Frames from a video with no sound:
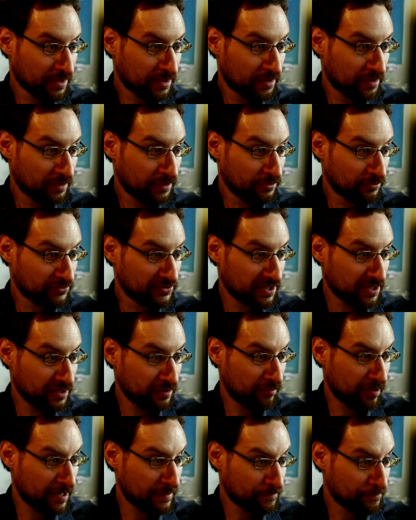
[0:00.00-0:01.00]
Linux
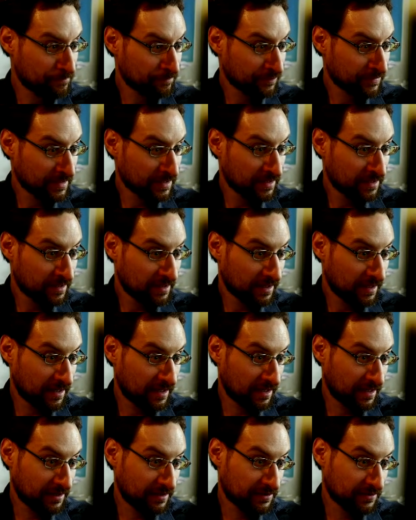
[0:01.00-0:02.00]
anyway.
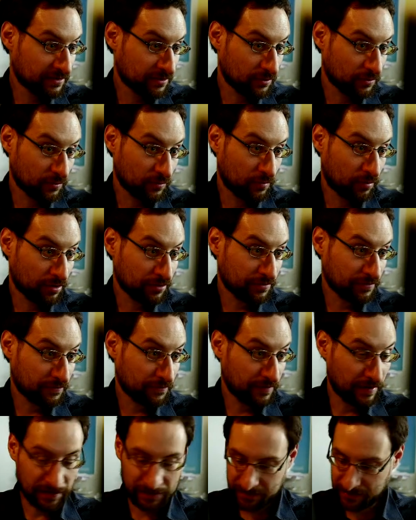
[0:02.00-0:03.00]
And what
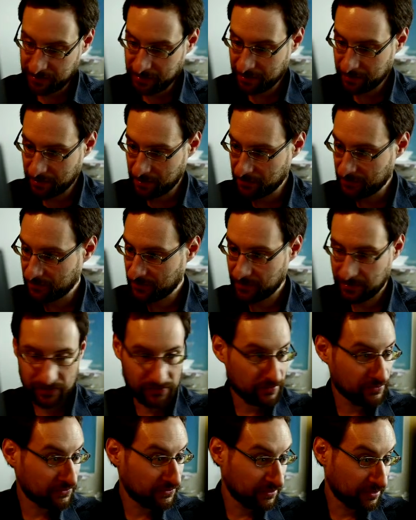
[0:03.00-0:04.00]
failed here is, as
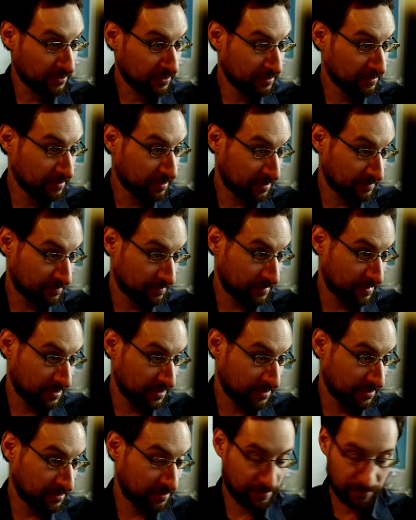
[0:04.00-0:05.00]
you see,
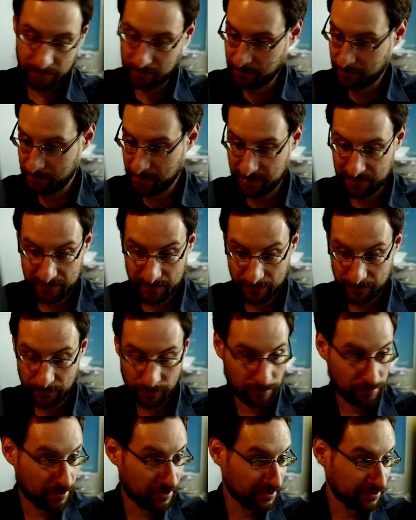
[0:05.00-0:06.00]
Meson
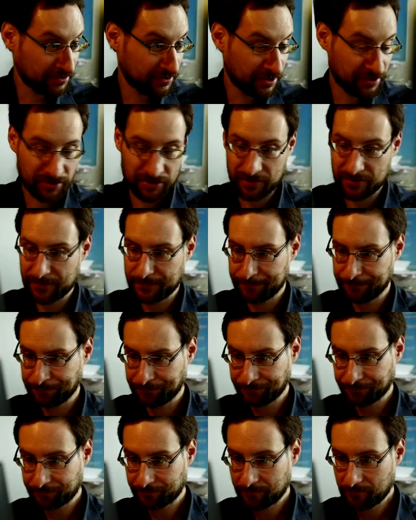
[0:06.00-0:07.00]
for all architectures
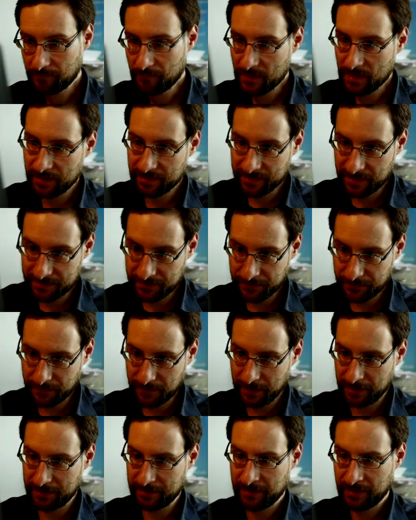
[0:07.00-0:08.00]
doesn't
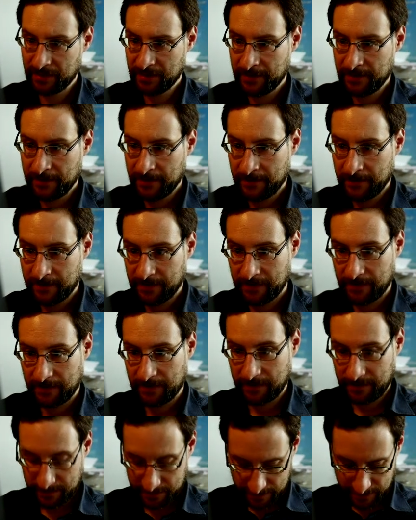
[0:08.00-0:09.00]
find
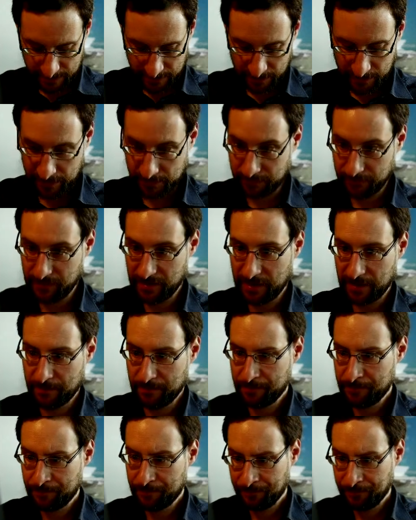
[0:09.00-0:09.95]
LLVM